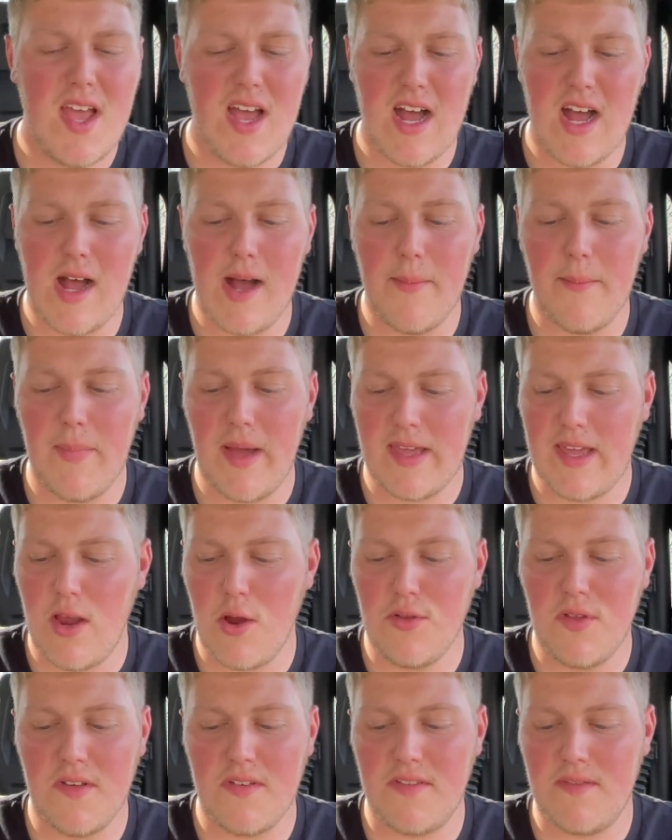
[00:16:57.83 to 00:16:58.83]
um, I
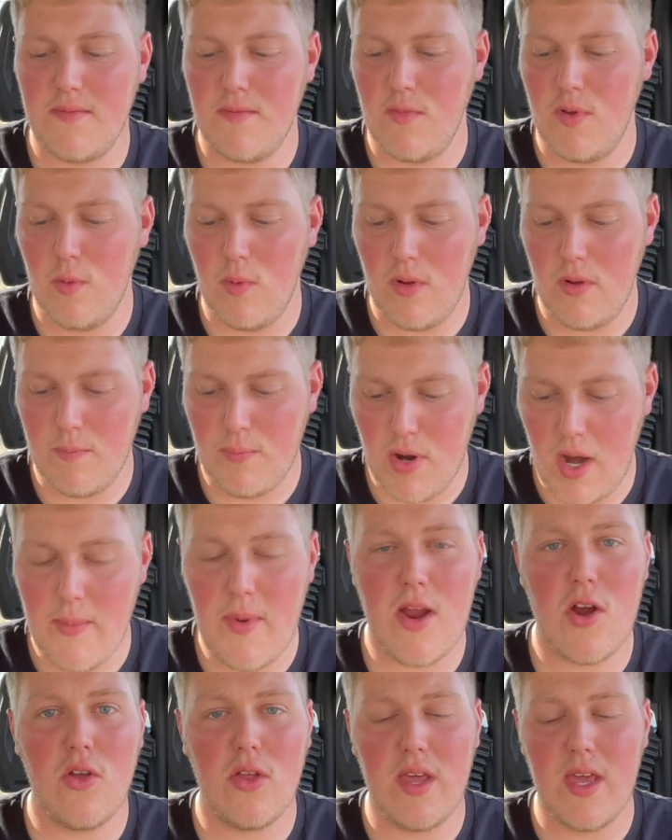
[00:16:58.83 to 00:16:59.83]
carry this
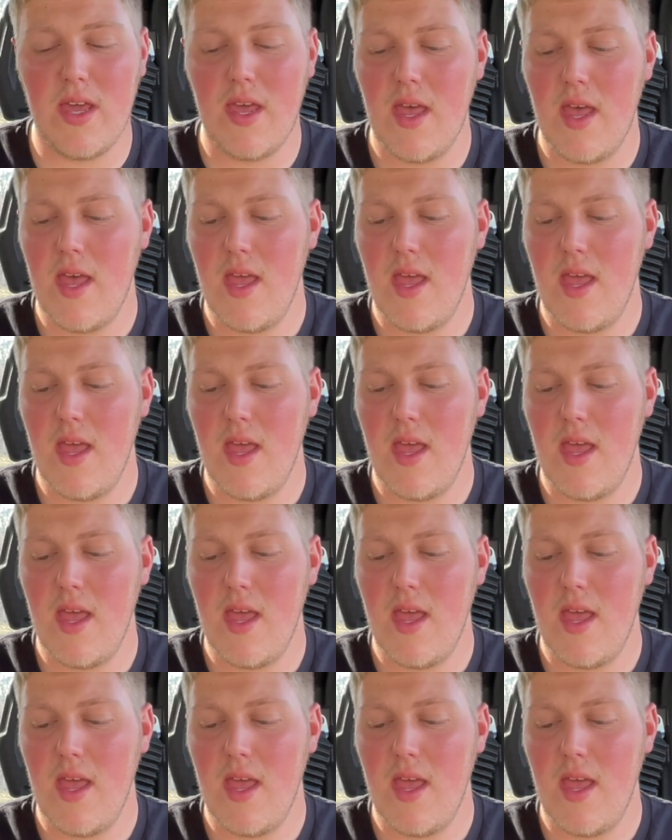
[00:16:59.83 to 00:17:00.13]
primarily